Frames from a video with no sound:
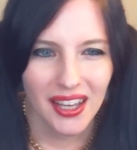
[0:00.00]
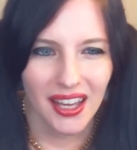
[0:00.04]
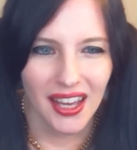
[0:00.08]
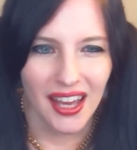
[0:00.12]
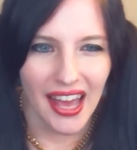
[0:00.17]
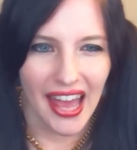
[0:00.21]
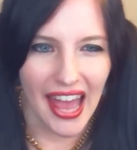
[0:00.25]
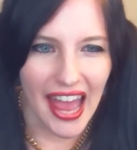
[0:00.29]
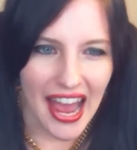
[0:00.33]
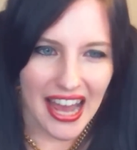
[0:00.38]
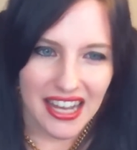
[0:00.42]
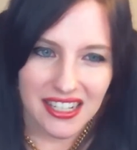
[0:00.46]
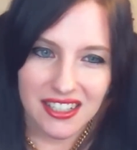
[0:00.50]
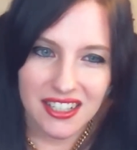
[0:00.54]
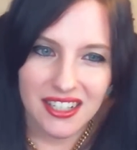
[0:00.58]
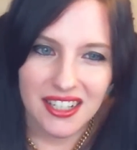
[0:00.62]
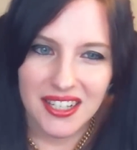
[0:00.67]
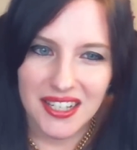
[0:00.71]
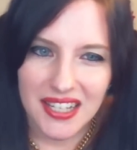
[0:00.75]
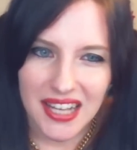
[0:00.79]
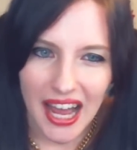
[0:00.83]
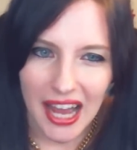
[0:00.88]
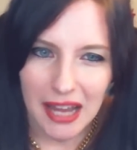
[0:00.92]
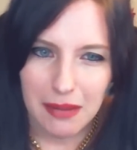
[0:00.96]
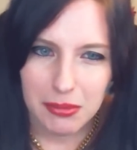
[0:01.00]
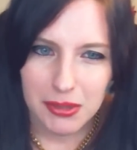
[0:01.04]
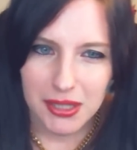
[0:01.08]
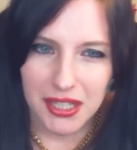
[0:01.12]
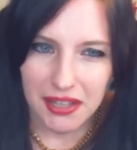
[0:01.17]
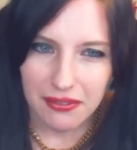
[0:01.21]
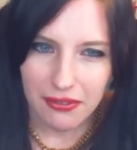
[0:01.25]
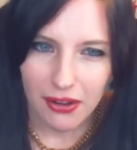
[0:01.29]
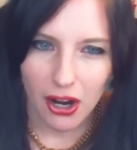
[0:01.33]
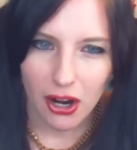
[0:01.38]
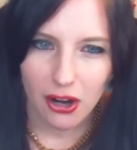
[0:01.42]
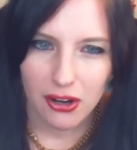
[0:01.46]
Asks, I
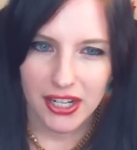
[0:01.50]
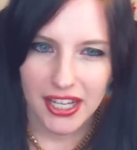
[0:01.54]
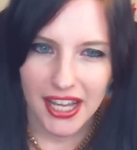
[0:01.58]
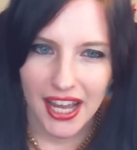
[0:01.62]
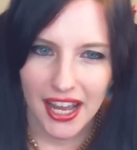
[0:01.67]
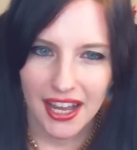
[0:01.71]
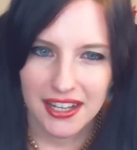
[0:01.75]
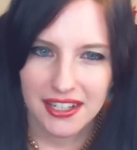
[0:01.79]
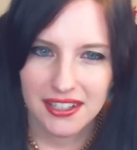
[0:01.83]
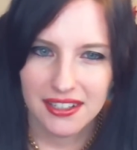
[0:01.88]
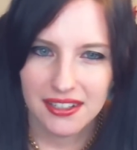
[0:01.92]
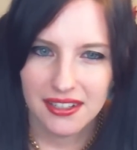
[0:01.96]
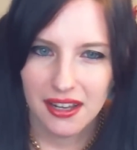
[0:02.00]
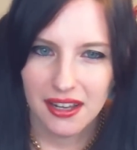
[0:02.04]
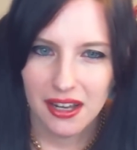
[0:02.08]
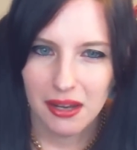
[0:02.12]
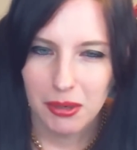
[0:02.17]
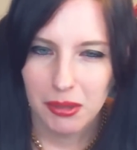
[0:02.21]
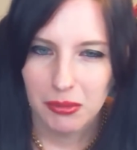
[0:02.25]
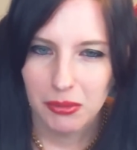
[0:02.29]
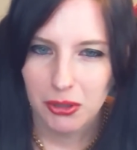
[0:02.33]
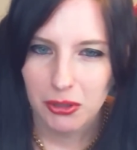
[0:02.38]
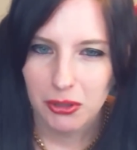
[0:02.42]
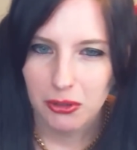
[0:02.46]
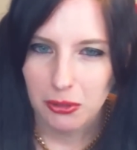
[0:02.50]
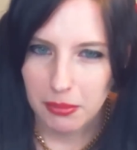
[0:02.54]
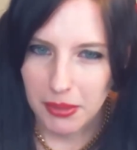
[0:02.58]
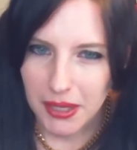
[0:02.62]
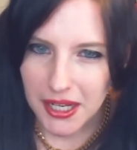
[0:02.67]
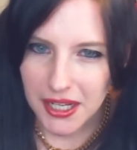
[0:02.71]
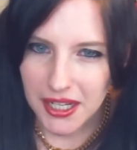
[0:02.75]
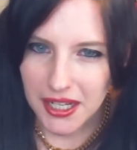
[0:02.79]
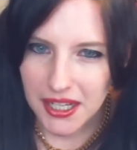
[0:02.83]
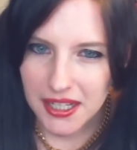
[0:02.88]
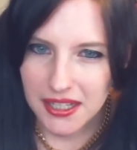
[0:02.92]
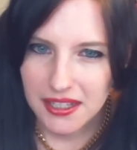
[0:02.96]
believe I already asked, but I'm going to
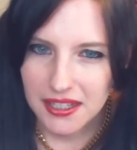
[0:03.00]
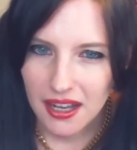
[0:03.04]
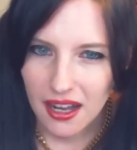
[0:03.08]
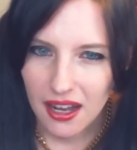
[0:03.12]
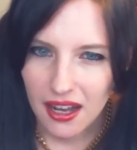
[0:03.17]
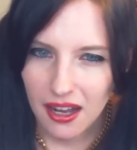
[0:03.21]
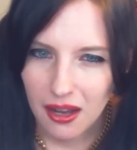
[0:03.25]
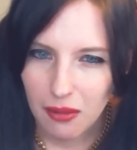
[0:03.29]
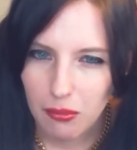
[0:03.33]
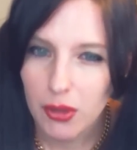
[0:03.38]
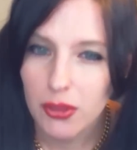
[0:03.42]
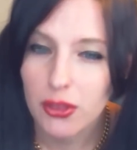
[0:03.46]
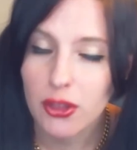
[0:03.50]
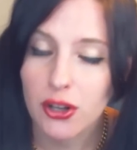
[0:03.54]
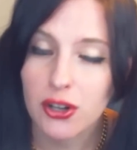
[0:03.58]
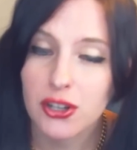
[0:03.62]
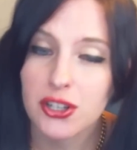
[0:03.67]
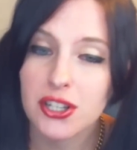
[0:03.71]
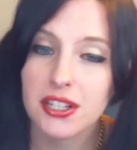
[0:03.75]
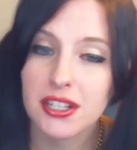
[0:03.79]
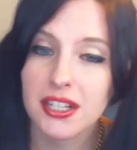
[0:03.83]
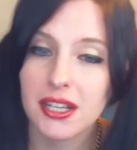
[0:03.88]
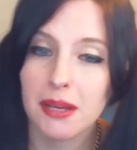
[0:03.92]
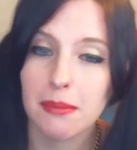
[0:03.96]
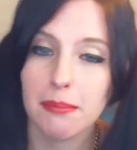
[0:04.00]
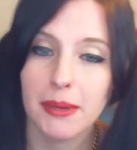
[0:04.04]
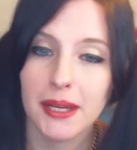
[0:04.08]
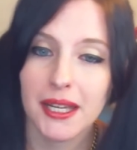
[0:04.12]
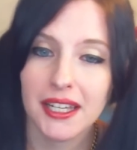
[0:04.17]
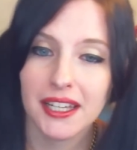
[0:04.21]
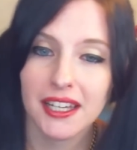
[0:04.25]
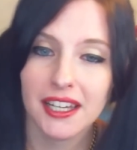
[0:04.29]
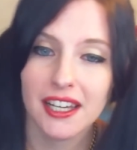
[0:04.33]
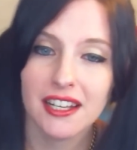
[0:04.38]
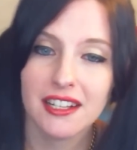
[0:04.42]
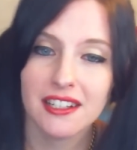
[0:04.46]
repeat it. They're
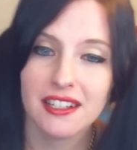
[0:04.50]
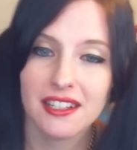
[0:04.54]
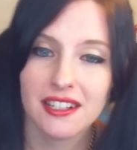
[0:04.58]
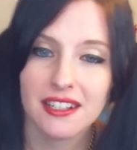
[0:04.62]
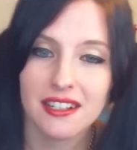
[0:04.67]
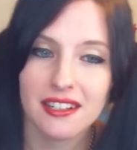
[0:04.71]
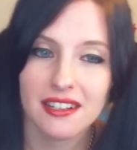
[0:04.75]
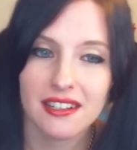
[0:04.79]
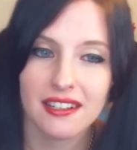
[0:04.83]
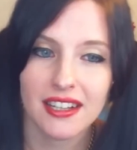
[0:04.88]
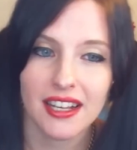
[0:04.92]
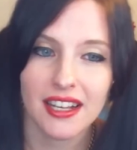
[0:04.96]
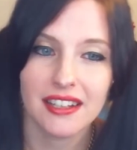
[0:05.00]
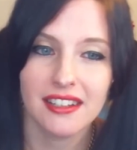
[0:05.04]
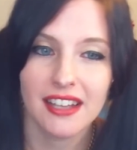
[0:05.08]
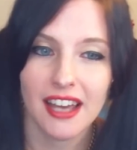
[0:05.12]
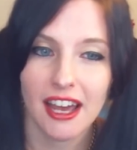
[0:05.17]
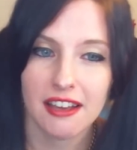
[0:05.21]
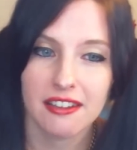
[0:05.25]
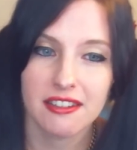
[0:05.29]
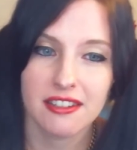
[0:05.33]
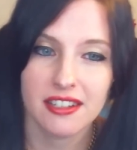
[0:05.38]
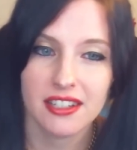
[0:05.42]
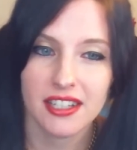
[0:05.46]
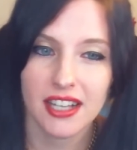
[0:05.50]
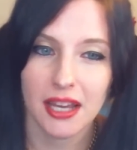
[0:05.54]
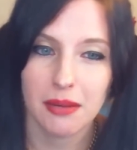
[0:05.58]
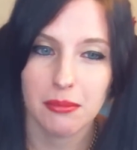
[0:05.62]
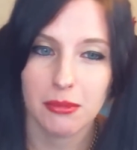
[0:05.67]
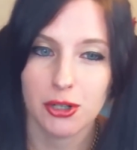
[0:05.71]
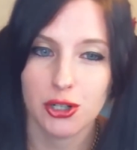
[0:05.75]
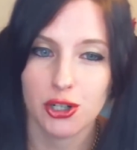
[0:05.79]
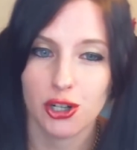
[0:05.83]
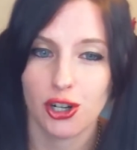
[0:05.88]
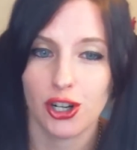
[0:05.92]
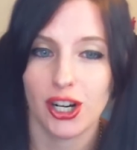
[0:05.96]
skipping kisses and deaths and
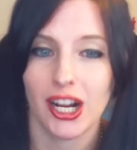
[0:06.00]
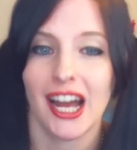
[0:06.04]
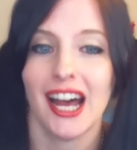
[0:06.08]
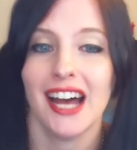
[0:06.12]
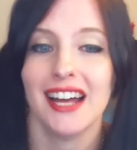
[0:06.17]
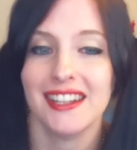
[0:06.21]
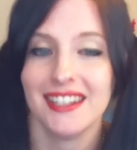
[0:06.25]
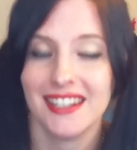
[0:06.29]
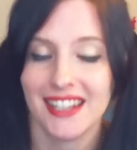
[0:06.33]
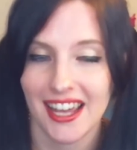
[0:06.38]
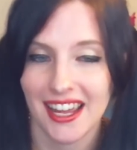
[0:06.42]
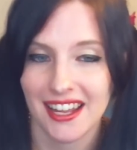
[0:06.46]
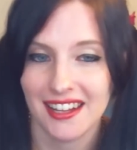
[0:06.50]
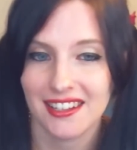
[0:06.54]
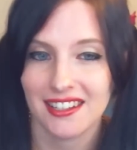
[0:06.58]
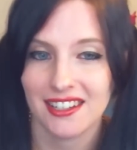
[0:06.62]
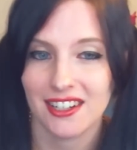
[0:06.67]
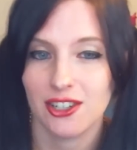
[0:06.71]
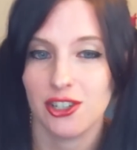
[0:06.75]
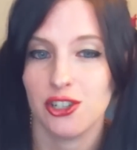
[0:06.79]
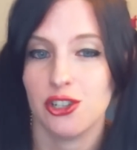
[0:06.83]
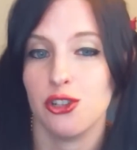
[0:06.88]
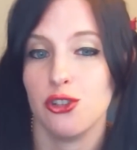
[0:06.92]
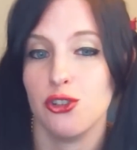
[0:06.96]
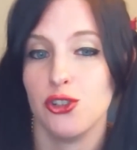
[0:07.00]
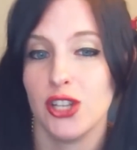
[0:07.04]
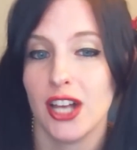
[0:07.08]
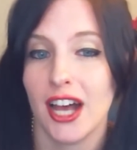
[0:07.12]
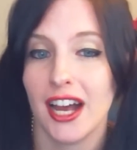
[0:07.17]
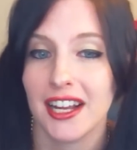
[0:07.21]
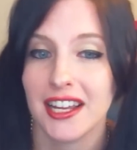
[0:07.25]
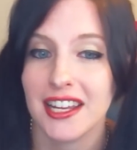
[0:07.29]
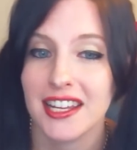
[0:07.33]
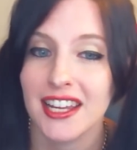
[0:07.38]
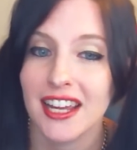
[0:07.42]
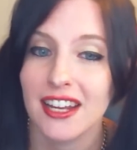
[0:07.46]
mature content, such as
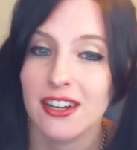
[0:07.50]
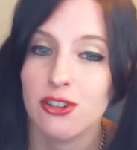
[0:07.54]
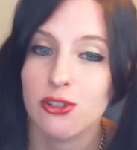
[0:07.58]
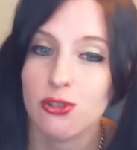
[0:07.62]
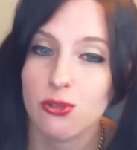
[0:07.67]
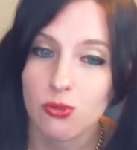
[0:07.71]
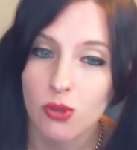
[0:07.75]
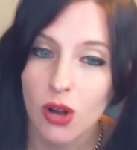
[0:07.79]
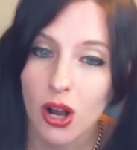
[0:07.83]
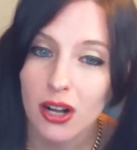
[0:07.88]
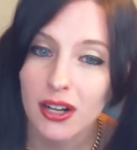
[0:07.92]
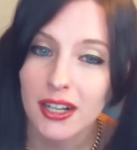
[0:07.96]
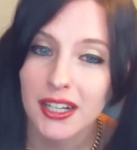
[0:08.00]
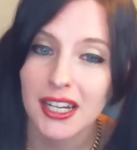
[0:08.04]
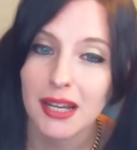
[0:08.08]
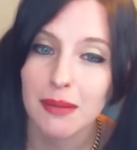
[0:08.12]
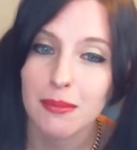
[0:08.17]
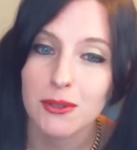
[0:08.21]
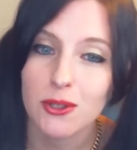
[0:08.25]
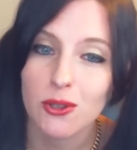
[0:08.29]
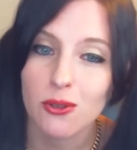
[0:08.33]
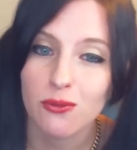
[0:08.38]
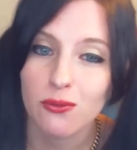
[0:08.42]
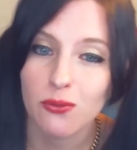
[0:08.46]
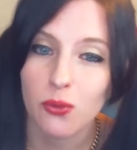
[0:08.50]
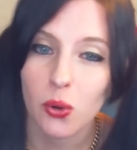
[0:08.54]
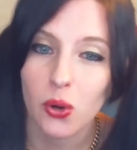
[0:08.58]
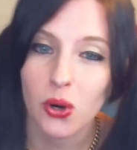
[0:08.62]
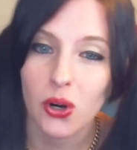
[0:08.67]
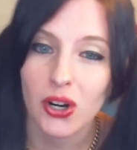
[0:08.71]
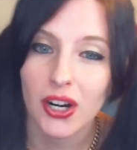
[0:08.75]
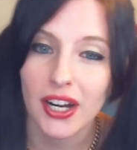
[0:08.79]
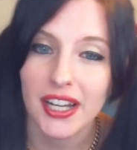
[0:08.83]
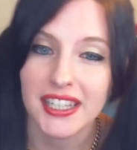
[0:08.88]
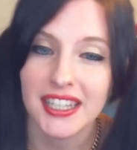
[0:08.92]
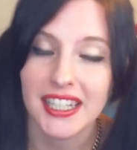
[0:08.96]
Usagi getting drunk in episode
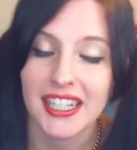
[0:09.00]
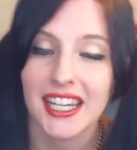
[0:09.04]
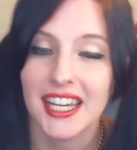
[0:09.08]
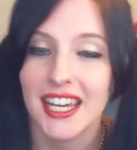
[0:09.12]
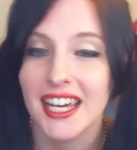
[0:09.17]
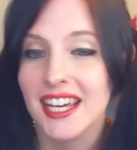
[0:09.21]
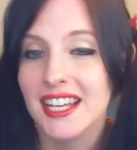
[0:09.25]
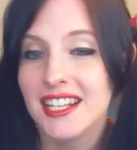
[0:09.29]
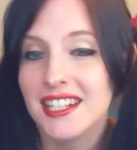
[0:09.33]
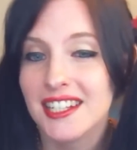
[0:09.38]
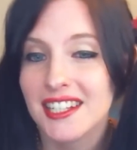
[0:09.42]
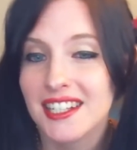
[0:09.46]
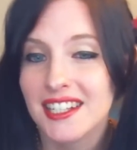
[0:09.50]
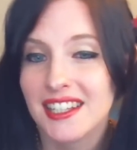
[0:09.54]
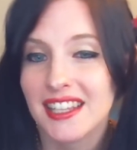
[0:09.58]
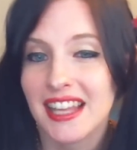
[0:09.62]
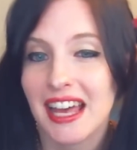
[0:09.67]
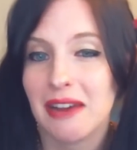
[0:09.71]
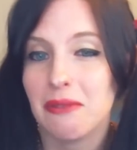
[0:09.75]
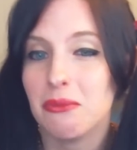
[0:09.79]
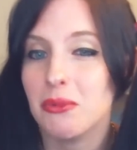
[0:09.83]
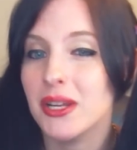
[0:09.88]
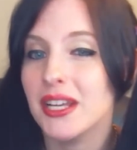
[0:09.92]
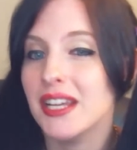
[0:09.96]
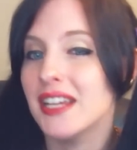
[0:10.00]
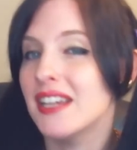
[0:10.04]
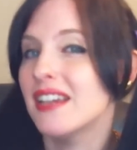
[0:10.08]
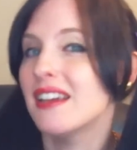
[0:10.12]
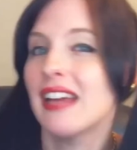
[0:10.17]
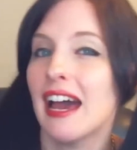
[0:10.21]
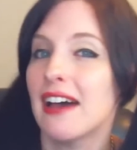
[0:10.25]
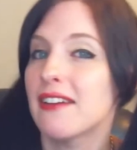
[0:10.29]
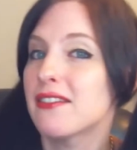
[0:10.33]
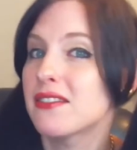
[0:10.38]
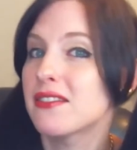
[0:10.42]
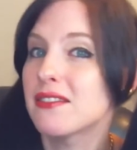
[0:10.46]
4 and the kiss that we
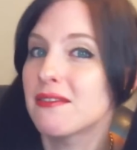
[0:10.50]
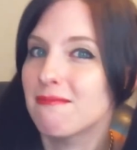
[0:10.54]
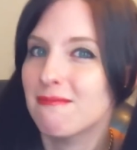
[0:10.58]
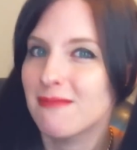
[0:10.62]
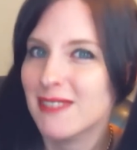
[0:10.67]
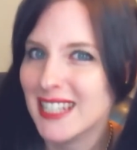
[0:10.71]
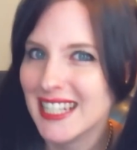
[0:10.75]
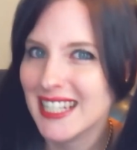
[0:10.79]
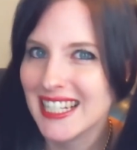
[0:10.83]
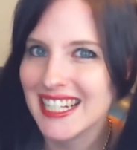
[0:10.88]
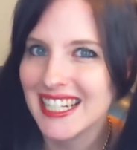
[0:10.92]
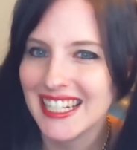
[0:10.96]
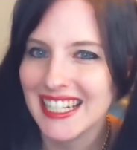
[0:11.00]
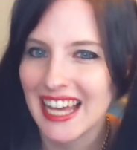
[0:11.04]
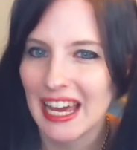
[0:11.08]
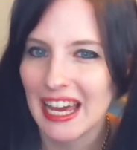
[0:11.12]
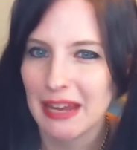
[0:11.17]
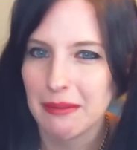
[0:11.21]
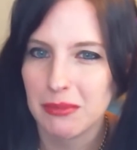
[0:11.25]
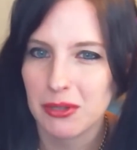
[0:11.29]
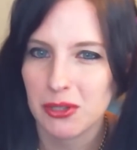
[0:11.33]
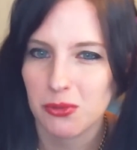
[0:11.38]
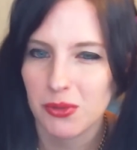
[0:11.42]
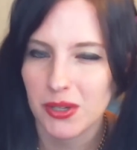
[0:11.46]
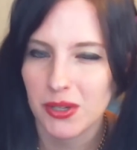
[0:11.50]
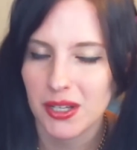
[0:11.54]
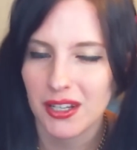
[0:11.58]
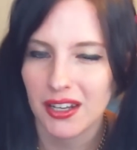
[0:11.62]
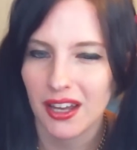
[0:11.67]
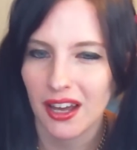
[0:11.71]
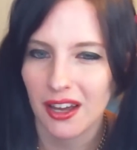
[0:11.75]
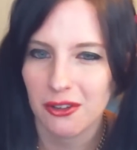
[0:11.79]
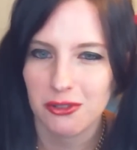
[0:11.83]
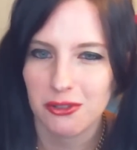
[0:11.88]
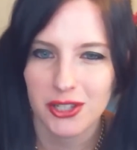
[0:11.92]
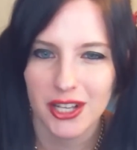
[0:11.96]
haven't seen yet between
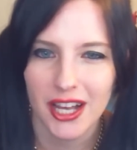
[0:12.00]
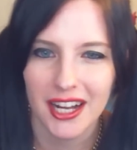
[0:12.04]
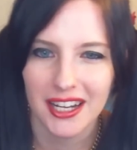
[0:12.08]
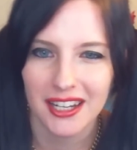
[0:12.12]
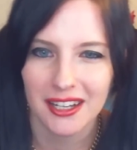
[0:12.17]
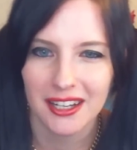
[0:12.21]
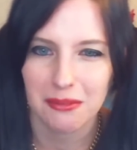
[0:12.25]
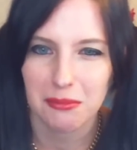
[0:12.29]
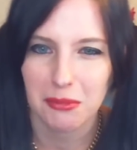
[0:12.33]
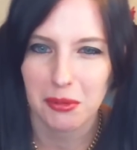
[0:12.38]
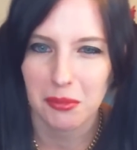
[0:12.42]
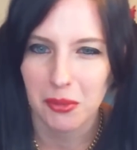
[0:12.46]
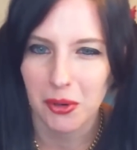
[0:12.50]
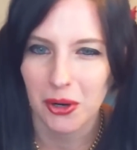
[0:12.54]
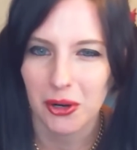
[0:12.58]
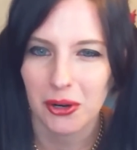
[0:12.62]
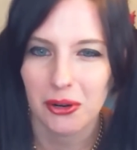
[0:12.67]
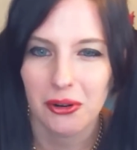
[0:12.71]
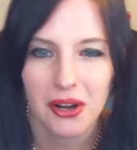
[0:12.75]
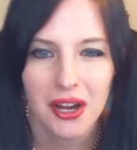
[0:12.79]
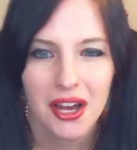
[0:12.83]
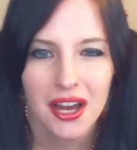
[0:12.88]
Usagi and Mamoru